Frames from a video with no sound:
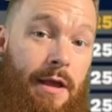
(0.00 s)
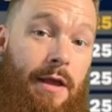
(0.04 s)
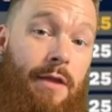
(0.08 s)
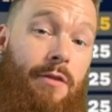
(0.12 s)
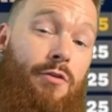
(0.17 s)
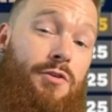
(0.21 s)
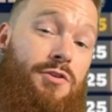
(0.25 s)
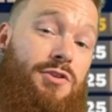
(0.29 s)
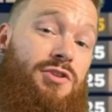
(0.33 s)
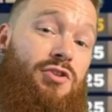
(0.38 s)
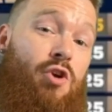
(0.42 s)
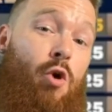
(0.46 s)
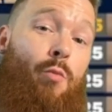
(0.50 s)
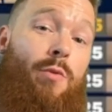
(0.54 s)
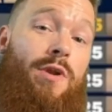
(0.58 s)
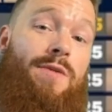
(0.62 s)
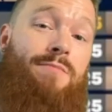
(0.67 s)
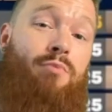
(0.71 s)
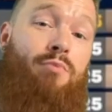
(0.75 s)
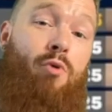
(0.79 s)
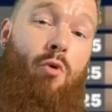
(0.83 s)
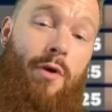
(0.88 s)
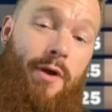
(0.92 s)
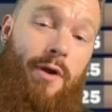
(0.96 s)
there's so many
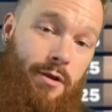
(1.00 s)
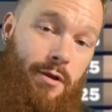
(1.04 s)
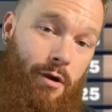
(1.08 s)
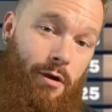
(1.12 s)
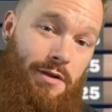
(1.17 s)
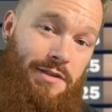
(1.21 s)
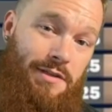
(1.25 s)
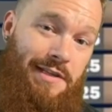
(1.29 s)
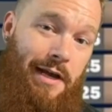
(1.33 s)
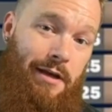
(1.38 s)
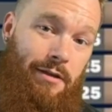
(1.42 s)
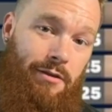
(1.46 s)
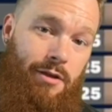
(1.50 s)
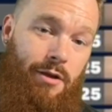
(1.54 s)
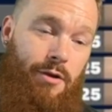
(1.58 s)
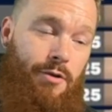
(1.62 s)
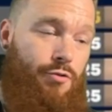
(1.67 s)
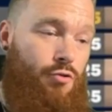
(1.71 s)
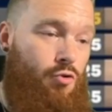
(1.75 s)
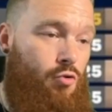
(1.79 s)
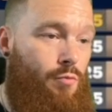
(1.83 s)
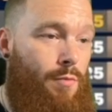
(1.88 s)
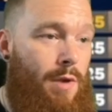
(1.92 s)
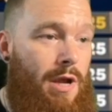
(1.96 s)
point guards out there,
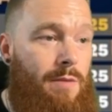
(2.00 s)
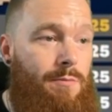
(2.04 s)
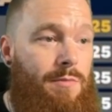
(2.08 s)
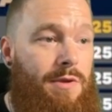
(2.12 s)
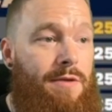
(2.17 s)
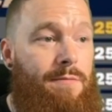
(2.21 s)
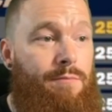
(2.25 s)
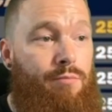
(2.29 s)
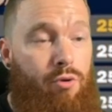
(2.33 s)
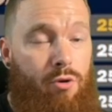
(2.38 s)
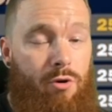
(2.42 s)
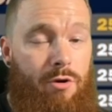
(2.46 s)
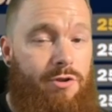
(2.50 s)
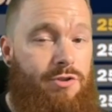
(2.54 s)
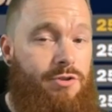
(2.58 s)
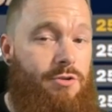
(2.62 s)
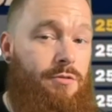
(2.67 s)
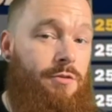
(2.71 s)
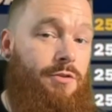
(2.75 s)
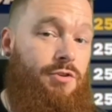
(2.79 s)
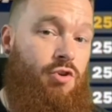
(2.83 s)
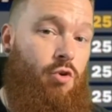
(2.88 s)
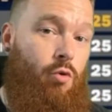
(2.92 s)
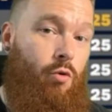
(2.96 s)
you may be pushed to
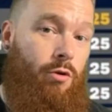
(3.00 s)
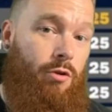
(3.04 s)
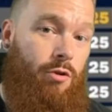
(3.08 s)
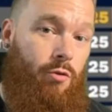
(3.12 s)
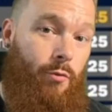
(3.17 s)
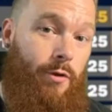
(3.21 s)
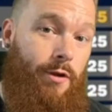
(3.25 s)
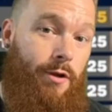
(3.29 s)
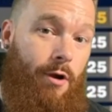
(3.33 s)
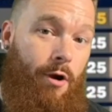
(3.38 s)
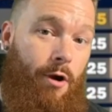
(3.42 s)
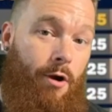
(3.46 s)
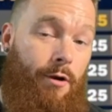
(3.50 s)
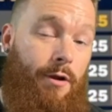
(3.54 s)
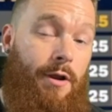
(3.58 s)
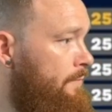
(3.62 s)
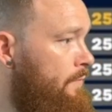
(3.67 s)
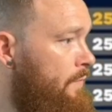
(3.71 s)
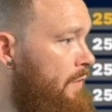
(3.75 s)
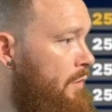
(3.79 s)
the 2 or 3 guard.